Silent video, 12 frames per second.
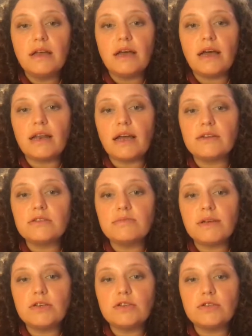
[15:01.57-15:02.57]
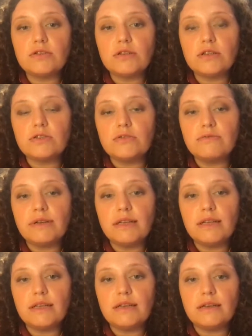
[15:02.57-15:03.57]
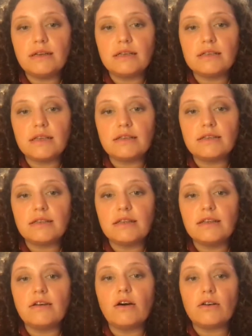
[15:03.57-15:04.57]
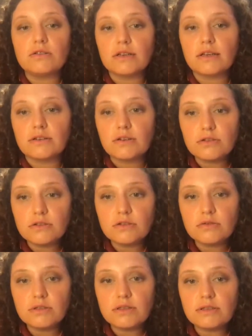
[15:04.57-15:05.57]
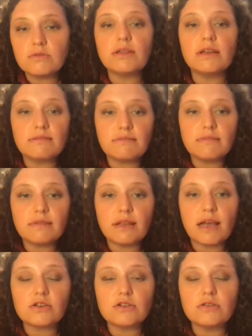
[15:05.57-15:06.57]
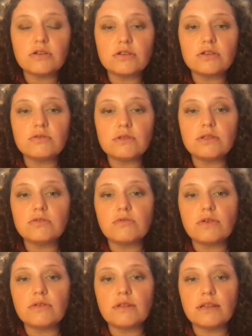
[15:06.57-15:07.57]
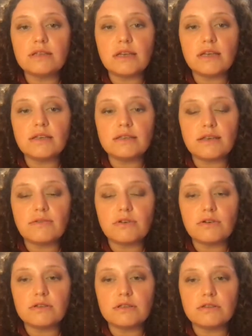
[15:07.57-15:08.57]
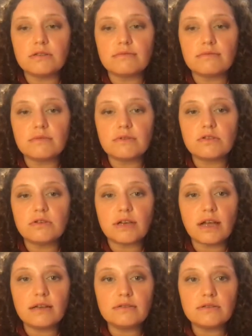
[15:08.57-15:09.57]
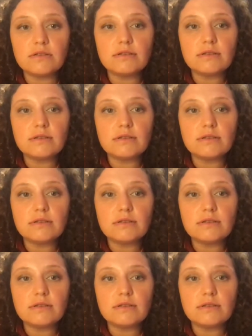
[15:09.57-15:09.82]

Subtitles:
and how to make sure that you really assess the online consequences, or the actual consequences, rather than taking safeguards into account.